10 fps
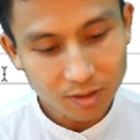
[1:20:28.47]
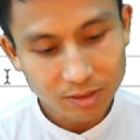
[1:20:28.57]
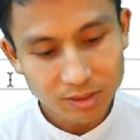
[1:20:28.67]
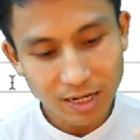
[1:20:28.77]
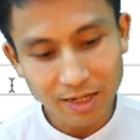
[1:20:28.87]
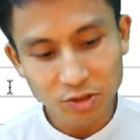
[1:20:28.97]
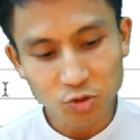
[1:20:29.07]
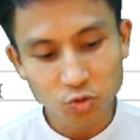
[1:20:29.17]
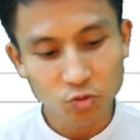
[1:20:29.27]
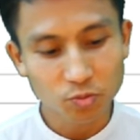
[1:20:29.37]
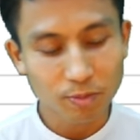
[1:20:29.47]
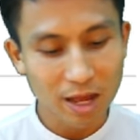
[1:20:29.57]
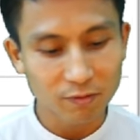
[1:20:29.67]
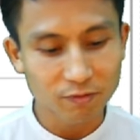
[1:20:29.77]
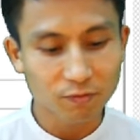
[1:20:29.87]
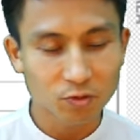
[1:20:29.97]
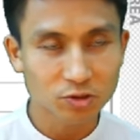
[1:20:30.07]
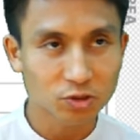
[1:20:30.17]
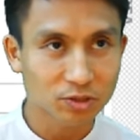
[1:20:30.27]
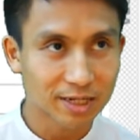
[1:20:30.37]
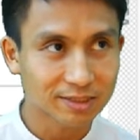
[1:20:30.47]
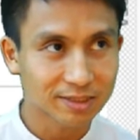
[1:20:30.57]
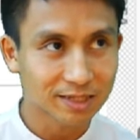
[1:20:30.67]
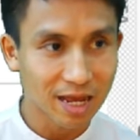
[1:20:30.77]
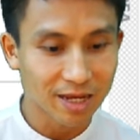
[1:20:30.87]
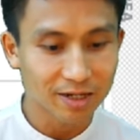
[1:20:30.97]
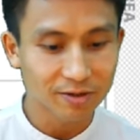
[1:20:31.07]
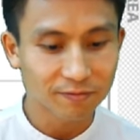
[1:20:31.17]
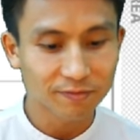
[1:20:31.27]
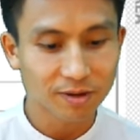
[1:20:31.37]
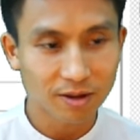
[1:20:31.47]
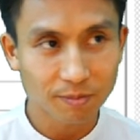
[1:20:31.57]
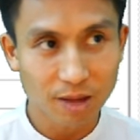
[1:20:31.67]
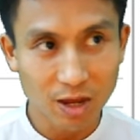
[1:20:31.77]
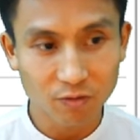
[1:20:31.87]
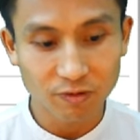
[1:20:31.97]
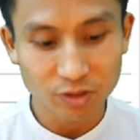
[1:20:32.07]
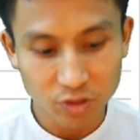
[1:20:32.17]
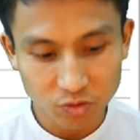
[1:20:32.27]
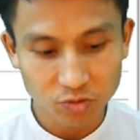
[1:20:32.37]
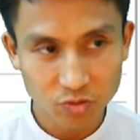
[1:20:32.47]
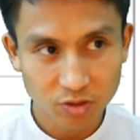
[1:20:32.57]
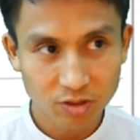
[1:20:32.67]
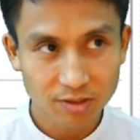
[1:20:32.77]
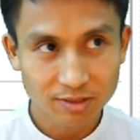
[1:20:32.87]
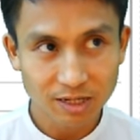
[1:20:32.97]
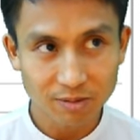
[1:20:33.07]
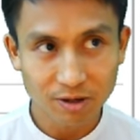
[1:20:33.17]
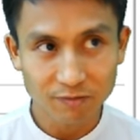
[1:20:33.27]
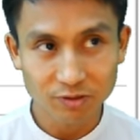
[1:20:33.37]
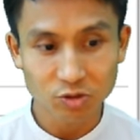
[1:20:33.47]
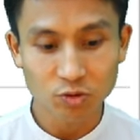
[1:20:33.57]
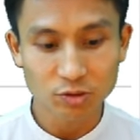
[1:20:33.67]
sine 2 pi over 4, so that's sine of pi over 2. Sine pi over 2 is